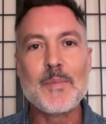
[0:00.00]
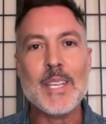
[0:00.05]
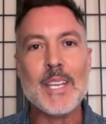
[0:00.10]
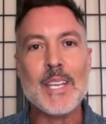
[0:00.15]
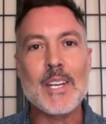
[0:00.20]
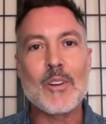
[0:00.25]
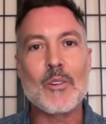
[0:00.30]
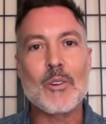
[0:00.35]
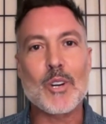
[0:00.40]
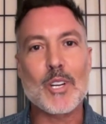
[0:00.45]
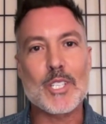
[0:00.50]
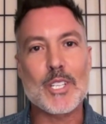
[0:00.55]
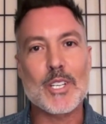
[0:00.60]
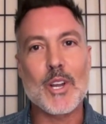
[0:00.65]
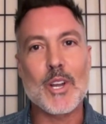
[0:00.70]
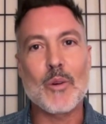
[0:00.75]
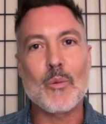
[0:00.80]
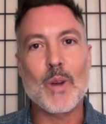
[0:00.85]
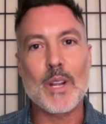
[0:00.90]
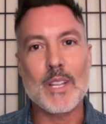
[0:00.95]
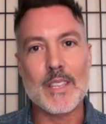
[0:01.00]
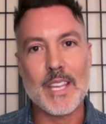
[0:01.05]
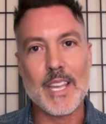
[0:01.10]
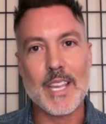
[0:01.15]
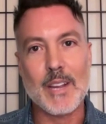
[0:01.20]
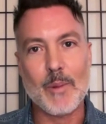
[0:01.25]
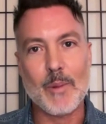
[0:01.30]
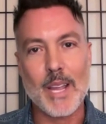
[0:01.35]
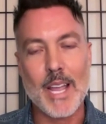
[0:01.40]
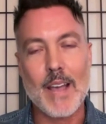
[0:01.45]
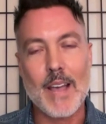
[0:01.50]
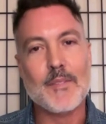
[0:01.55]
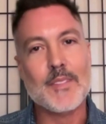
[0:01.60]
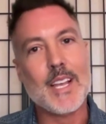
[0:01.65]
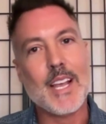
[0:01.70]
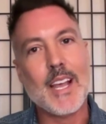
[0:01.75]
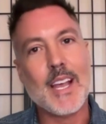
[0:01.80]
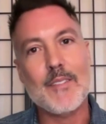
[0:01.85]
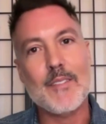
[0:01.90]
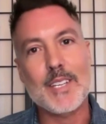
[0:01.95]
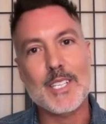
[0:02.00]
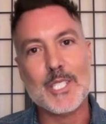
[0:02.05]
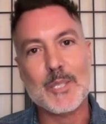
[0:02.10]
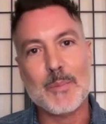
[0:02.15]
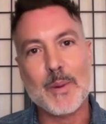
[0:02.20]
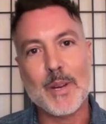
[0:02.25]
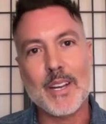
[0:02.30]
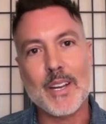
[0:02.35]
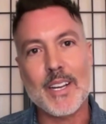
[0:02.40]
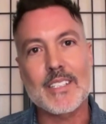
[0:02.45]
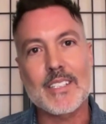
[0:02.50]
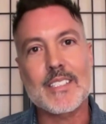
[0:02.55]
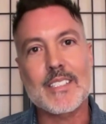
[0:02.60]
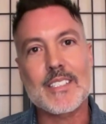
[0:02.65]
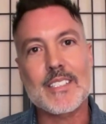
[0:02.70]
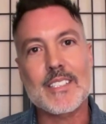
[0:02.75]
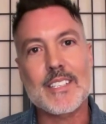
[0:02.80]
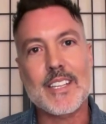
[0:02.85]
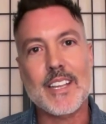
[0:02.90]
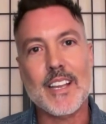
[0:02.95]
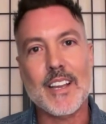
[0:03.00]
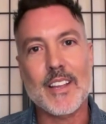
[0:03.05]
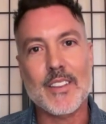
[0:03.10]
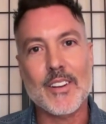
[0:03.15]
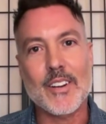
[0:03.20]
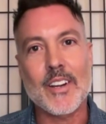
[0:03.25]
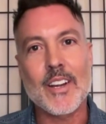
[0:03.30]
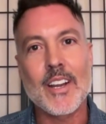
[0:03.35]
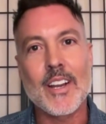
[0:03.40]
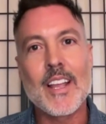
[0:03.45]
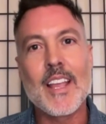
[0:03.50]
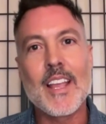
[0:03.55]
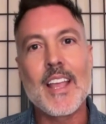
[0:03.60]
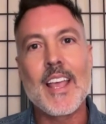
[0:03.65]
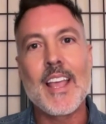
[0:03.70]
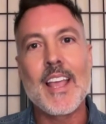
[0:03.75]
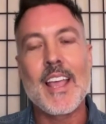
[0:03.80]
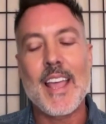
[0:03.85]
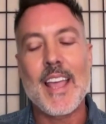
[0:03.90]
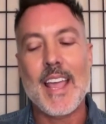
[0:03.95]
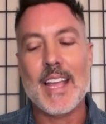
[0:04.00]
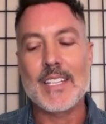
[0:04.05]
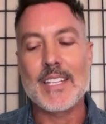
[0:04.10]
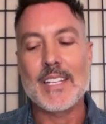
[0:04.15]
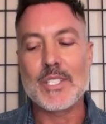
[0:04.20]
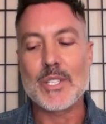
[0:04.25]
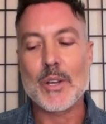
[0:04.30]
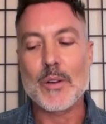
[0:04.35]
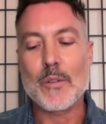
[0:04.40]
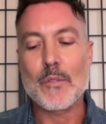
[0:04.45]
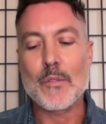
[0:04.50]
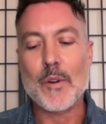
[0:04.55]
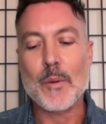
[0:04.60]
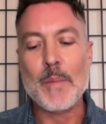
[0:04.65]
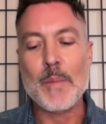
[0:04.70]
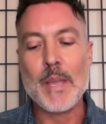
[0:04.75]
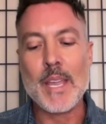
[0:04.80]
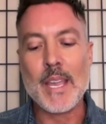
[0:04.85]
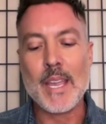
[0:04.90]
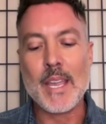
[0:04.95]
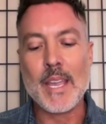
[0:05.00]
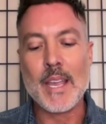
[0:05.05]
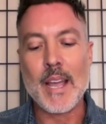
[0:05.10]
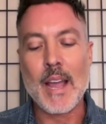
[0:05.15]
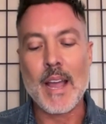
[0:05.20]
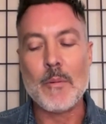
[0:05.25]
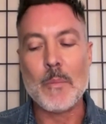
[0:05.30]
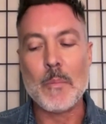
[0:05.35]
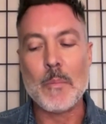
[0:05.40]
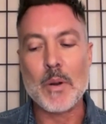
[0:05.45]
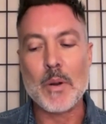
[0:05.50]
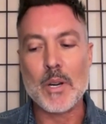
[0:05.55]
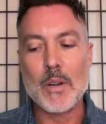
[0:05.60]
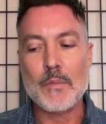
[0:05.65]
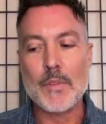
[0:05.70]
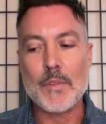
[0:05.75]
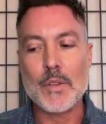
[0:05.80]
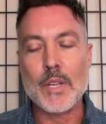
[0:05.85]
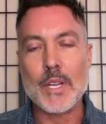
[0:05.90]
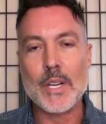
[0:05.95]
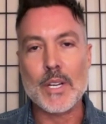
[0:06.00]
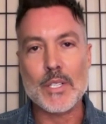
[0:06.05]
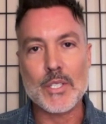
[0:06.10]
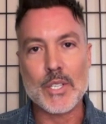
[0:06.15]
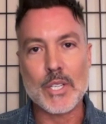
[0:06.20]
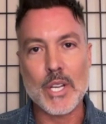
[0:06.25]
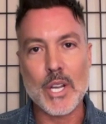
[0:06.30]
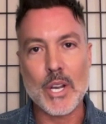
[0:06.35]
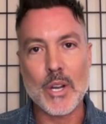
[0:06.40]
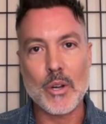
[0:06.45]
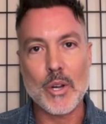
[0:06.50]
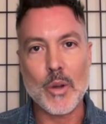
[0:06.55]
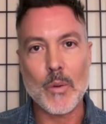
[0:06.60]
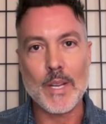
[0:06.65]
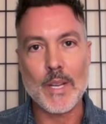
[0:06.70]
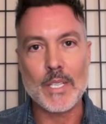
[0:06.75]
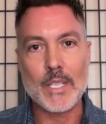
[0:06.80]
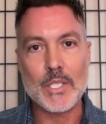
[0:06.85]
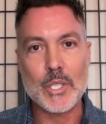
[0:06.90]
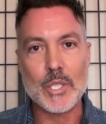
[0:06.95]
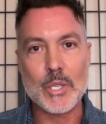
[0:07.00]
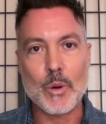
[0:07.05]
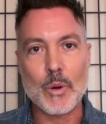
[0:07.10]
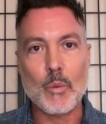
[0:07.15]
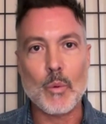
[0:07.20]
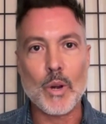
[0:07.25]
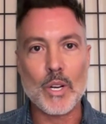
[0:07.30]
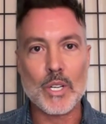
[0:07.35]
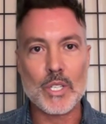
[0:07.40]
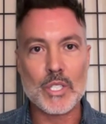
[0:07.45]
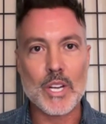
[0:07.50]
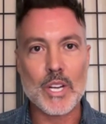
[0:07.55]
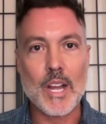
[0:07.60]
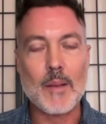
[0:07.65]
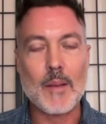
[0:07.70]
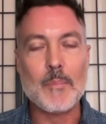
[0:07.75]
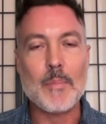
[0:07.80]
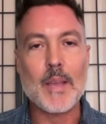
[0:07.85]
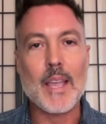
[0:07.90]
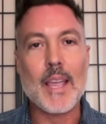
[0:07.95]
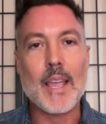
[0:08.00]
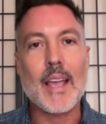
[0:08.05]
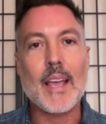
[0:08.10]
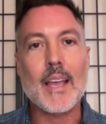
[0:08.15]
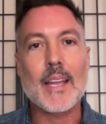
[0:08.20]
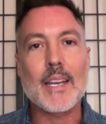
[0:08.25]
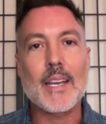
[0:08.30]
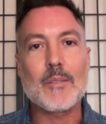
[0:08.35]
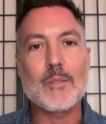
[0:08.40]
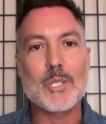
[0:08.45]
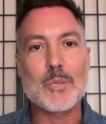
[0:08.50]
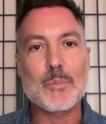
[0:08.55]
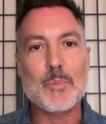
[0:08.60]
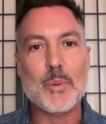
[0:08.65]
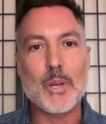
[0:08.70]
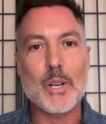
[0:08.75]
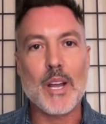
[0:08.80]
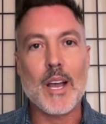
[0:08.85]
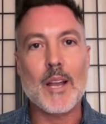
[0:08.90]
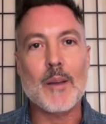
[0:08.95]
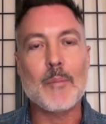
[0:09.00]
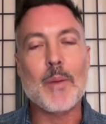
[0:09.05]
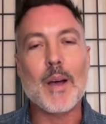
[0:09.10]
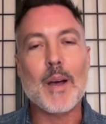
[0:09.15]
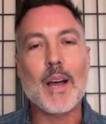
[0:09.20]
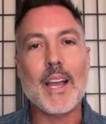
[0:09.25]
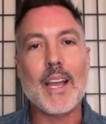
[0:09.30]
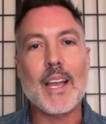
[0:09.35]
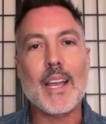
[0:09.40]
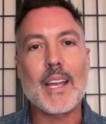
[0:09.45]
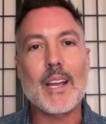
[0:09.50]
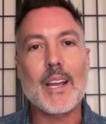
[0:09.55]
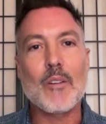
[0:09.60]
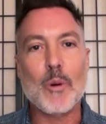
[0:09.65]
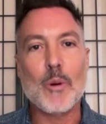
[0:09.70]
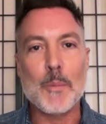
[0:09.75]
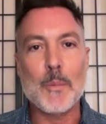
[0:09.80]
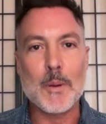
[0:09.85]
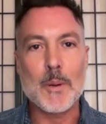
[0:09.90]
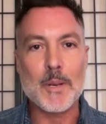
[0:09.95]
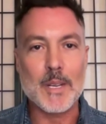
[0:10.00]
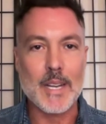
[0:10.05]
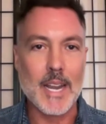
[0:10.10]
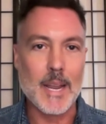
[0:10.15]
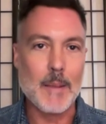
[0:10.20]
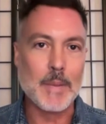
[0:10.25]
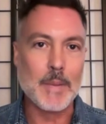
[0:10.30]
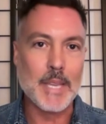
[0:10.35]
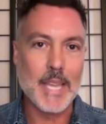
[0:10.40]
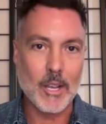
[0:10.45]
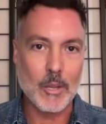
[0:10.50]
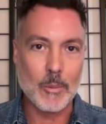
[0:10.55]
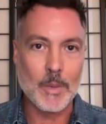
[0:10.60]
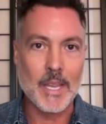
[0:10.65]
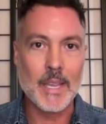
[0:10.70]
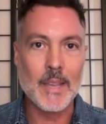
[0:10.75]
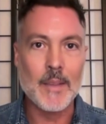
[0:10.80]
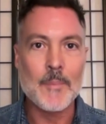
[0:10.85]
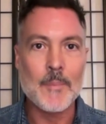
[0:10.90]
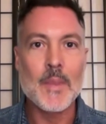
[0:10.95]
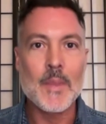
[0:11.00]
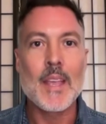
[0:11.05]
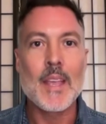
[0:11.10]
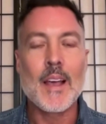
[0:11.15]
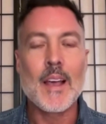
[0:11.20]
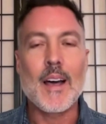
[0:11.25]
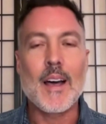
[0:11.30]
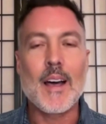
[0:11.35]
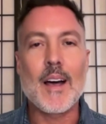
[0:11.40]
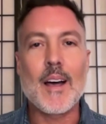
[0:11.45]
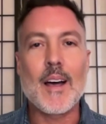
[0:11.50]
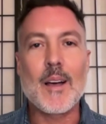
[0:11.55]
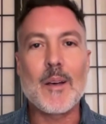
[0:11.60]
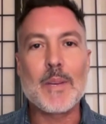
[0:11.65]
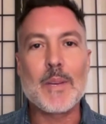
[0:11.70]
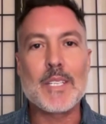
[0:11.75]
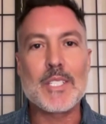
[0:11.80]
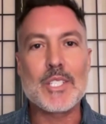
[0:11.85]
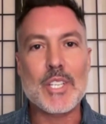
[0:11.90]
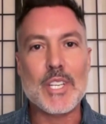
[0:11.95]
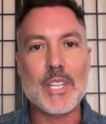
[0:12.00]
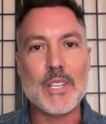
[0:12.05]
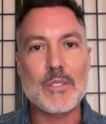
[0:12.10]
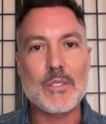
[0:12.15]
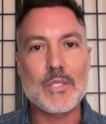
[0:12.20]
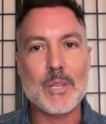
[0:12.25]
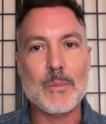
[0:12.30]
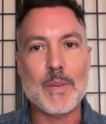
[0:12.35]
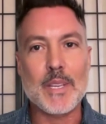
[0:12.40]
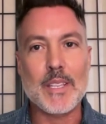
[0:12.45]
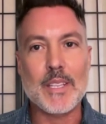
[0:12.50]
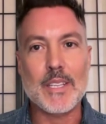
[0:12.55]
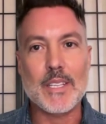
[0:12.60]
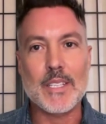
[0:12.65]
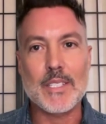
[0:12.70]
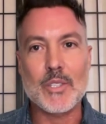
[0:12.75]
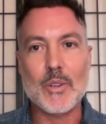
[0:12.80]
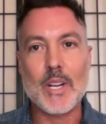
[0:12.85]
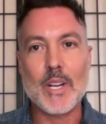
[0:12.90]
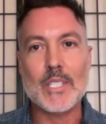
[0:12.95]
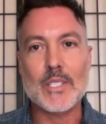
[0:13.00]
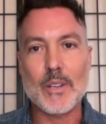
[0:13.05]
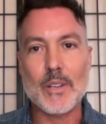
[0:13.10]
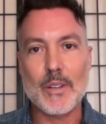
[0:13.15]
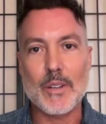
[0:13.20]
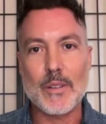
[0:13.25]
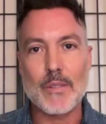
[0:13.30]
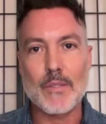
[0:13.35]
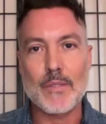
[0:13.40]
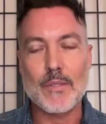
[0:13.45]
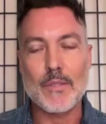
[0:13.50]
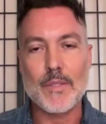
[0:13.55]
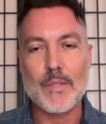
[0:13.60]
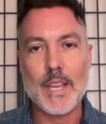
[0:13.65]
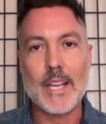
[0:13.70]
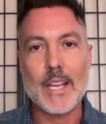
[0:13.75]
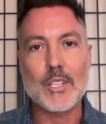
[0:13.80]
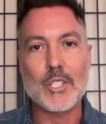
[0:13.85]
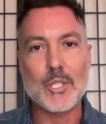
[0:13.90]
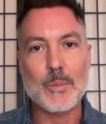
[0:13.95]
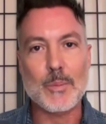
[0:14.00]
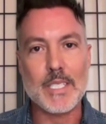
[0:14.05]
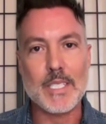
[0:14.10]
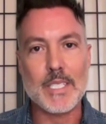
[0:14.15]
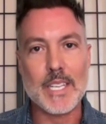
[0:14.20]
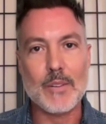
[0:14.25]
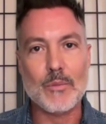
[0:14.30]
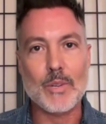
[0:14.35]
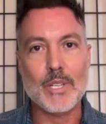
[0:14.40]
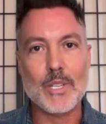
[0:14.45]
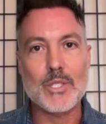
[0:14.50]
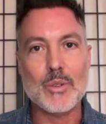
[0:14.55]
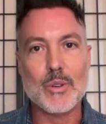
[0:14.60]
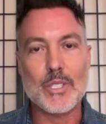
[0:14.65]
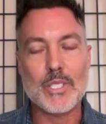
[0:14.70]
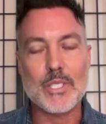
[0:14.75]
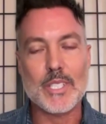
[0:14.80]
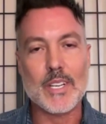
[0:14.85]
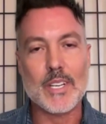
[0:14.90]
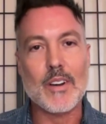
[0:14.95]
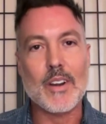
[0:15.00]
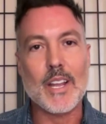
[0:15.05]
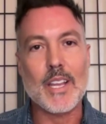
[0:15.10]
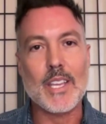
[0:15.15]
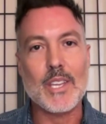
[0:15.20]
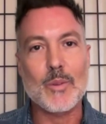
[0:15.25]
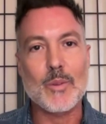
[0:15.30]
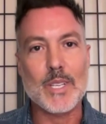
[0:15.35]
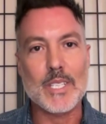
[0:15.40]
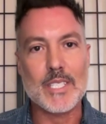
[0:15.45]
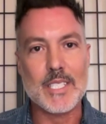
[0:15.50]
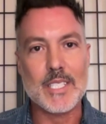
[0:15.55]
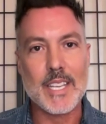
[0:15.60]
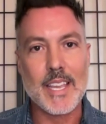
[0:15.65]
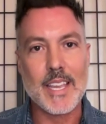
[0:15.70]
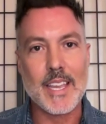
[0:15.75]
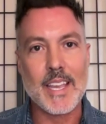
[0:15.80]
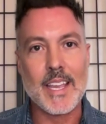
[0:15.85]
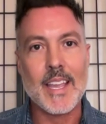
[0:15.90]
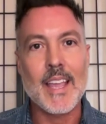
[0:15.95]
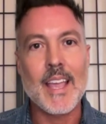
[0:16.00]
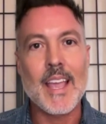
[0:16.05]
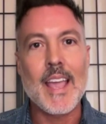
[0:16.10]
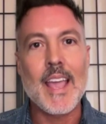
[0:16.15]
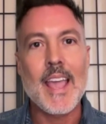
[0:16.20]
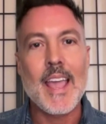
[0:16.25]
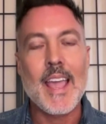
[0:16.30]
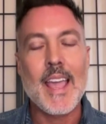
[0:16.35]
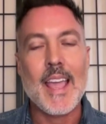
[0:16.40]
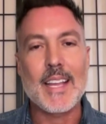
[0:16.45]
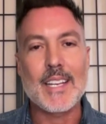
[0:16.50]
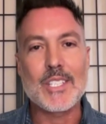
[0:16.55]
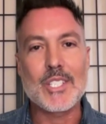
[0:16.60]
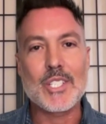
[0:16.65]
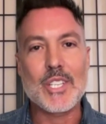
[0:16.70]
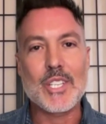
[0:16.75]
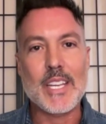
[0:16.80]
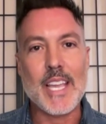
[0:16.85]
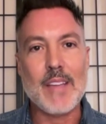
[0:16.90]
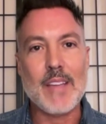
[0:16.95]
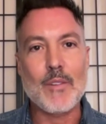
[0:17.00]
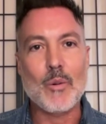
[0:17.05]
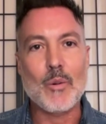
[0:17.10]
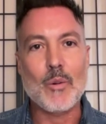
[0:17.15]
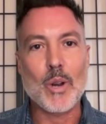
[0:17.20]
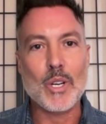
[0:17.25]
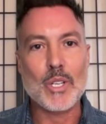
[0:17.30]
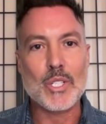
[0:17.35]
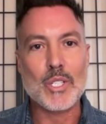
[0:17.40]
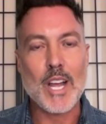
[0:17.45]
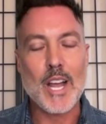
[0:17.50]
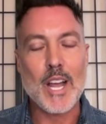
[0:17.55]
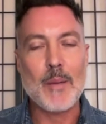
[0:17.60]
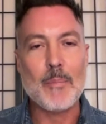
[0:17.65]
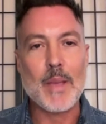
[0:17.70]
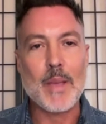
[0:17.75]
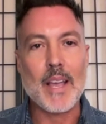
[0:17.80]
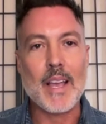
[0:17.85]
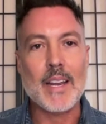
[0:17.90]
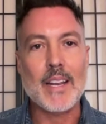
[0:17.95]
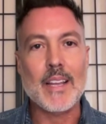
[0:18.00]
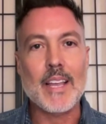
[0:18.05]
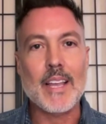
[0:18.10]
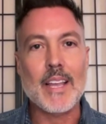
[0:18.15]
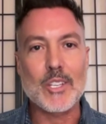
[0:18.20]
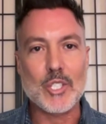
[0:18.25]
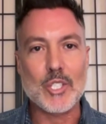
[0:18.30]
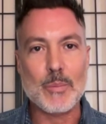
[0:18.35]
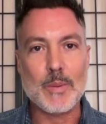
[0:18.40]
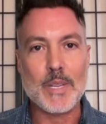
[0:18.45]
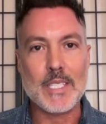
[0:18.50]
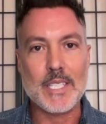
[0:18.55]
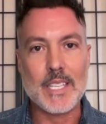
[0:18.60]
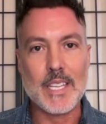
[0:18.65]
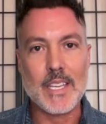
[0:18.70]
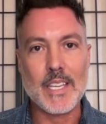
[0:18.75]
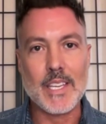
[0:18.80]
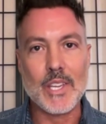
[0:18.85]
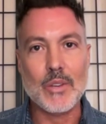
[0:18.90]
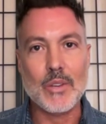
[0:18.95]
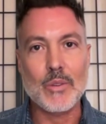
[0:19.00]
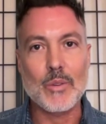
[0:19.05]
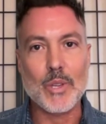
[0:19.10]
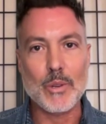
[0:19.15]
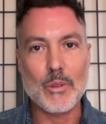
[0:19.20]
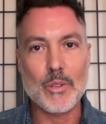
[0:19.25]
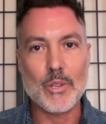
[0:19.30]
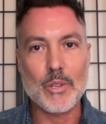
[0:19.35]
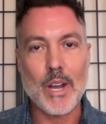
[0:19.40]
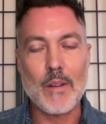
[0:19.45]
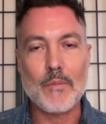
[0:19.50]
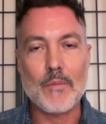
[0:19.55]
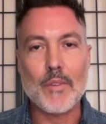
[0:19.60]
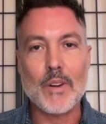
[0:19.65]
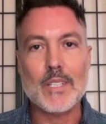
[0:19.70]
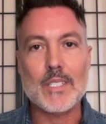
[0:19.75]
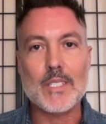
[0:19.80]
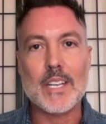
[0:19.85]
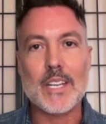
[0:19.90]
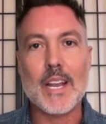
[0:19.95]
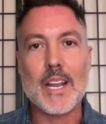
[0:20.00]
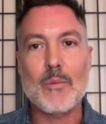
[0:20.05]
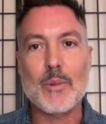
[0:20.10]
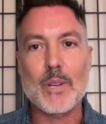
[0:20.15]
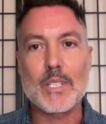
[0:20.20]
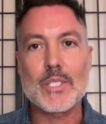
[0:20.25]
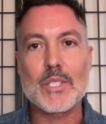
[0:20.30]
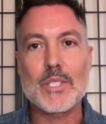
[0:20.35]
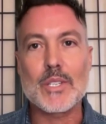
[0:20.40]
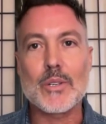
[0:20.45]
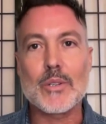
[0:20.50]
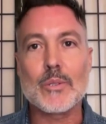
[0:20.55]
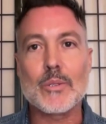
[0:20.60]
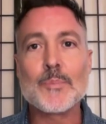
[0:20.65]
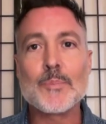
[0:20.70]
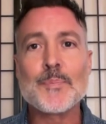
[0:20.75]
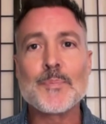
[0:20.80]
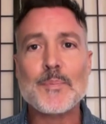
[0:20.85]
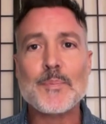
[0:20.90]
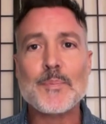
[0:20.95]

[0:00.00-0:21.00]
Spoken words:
in order to know one thing, we have to have experienced the other. And so for me, I remember a few years ago going to a workshop, and it was put on by a woman named Kelby. And she used to be the director of the LGBT Resource Center at USC. And she gave a workshop at a LGBTQ youth conference that I went to.